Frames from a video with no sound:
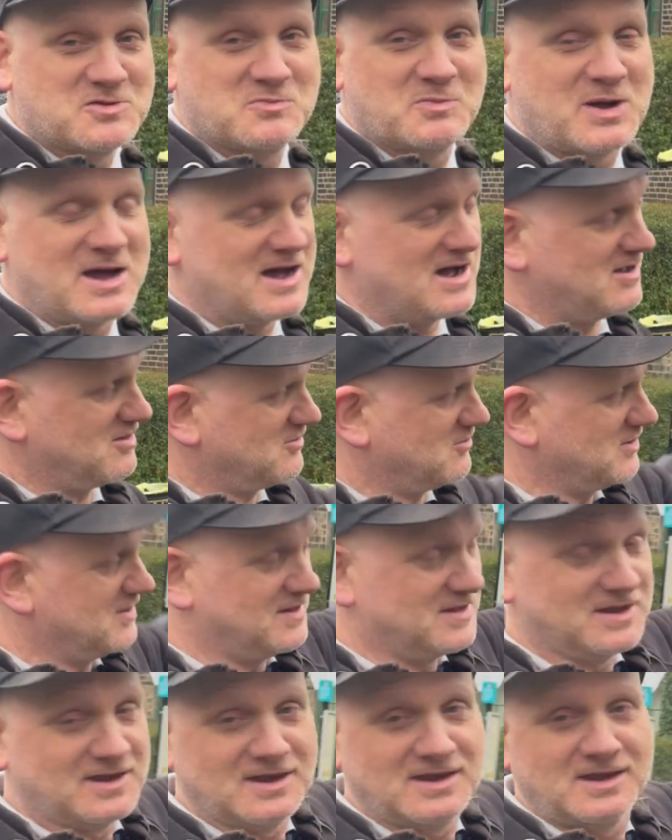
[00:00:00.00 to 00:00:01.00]
parked
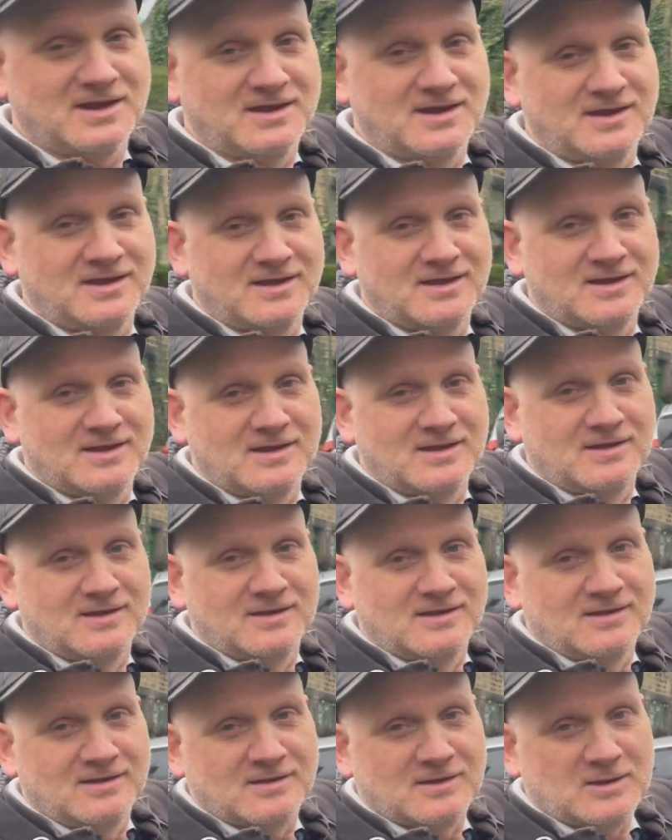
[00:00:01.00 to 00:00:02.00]
when the
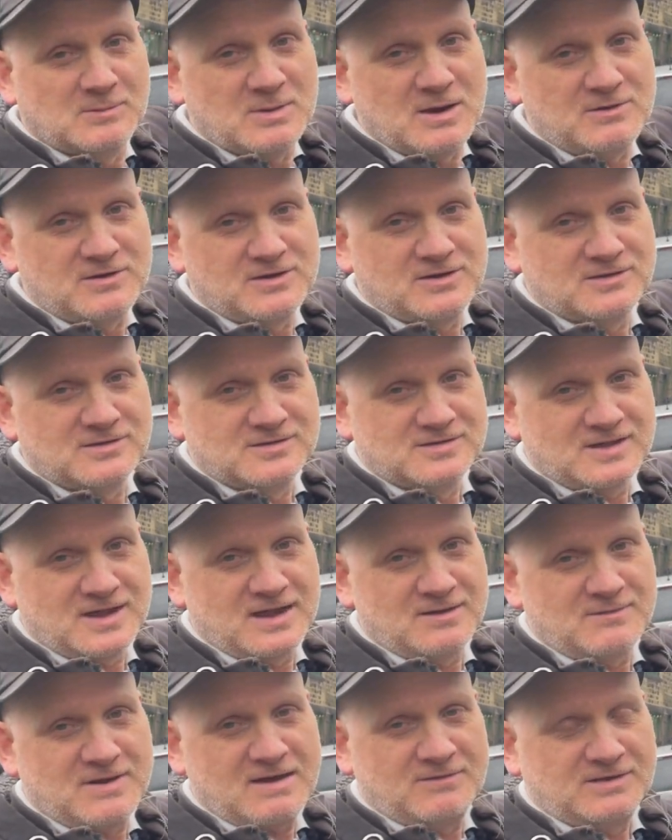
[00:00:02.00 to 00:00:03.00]
Americans
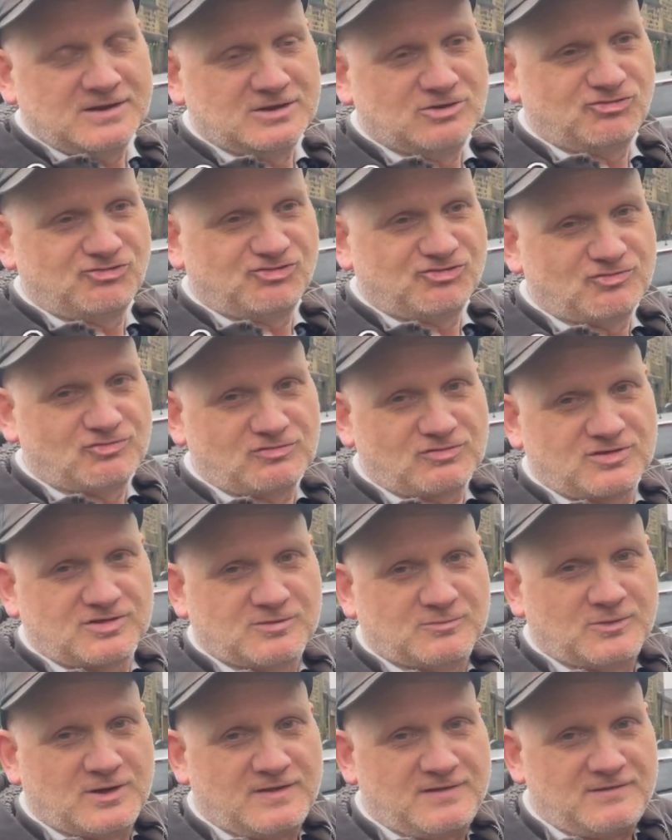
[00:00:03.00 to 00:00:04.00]
came around in the trucks
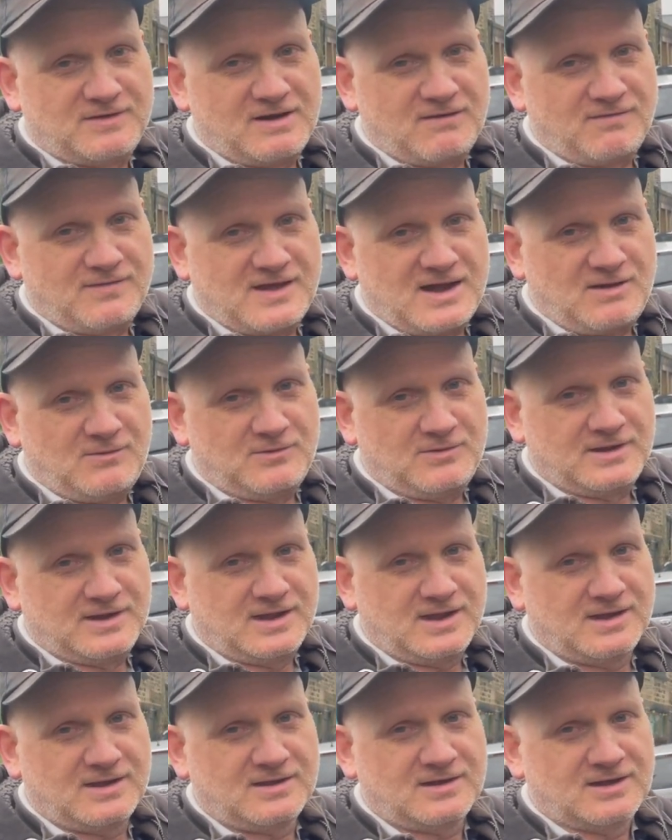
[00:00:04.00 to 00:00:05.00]
and went around that way
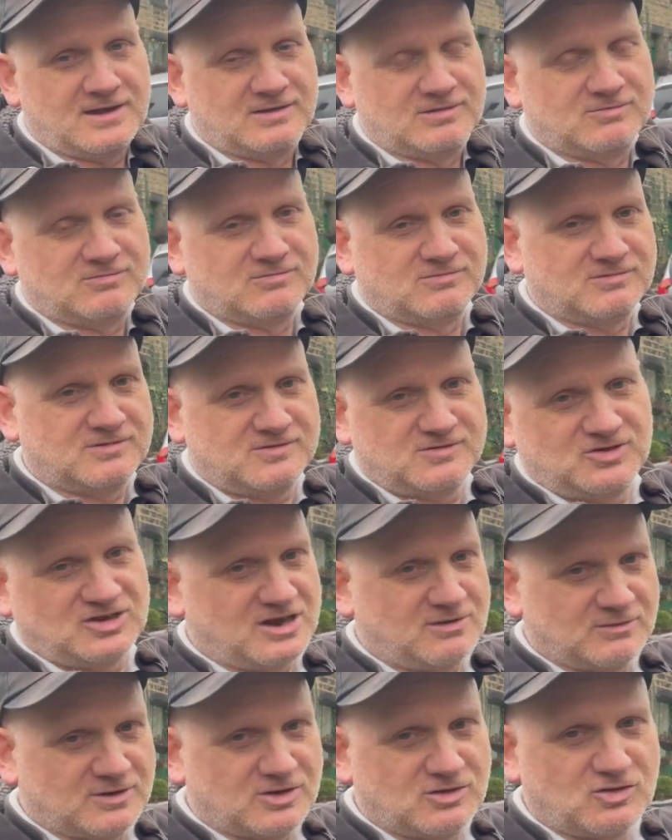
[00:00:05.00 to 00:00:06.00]
and
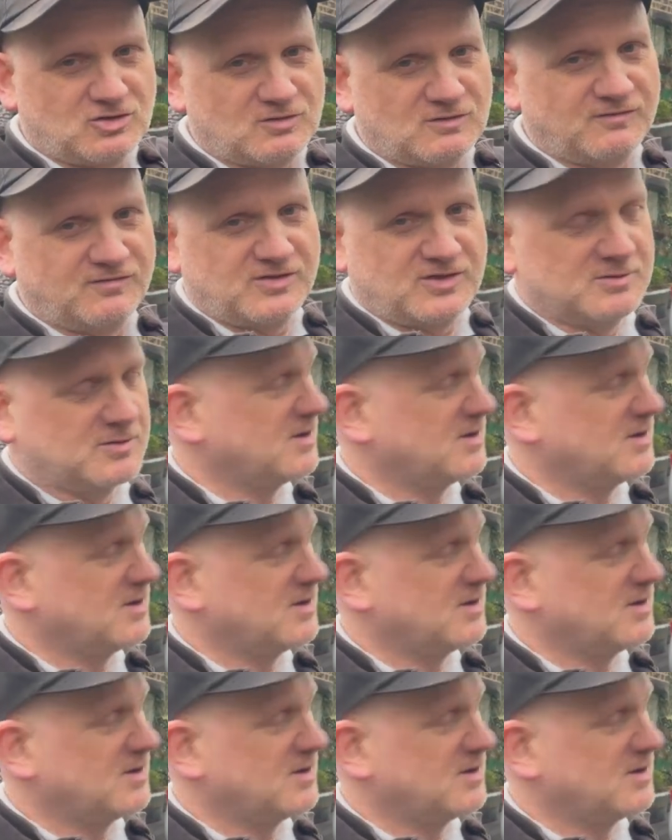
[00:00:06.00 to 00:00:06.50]
shouted stuff to